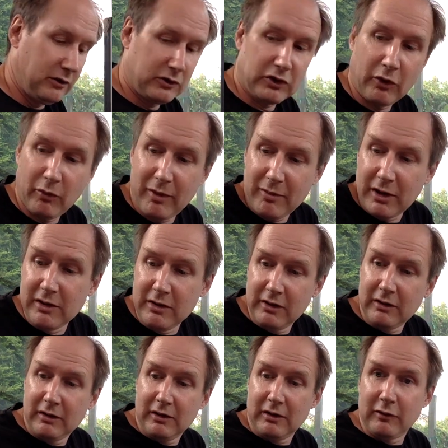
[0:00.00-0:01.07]
to women
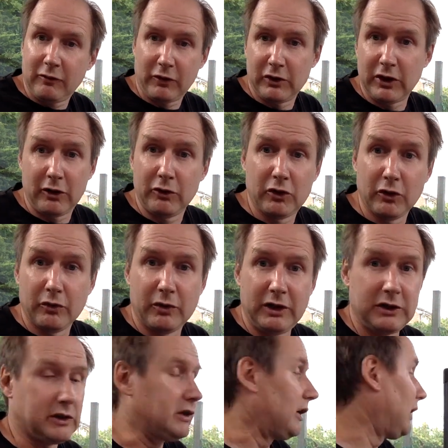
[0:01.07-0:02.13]
for no good
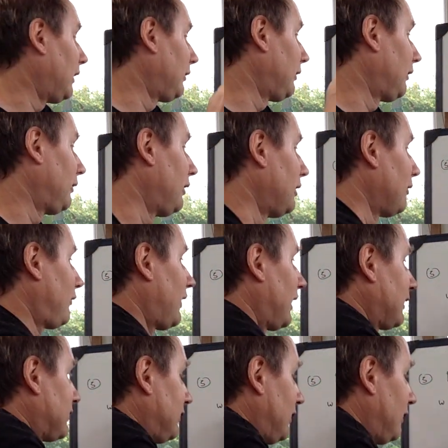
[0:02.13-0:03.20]
reason other than the
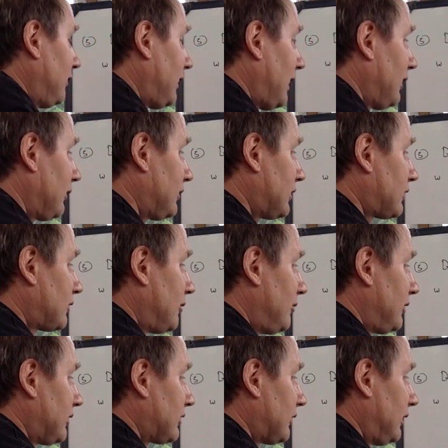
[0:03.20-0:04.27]
fact that they are
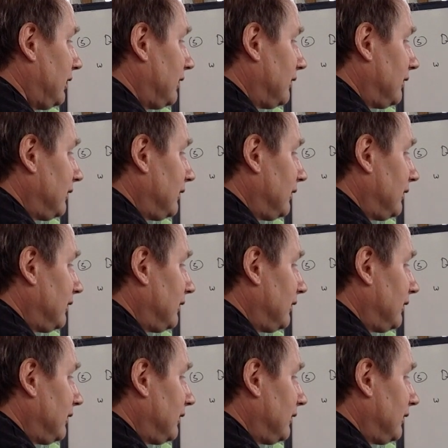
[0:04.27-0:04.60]
discriminatory,